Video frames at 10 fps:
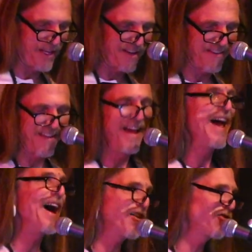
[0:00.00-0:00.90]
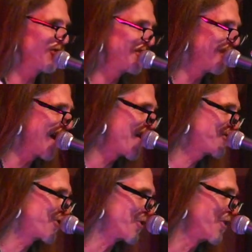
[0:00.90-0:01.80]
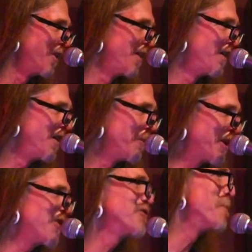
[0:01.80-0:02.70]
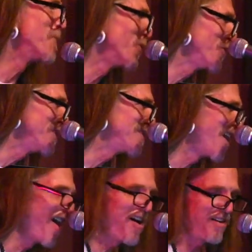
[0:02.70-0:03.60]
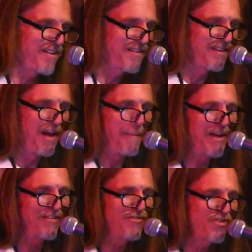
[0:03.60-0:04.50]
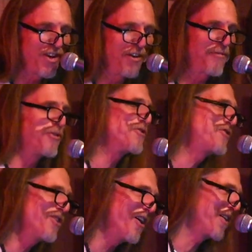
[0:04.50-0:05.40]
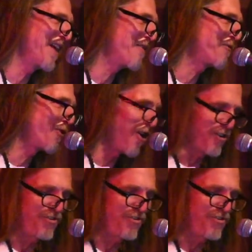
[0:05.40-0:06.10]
Because Ashley's laughter because Murray's hugs, because Jennifer dug that frog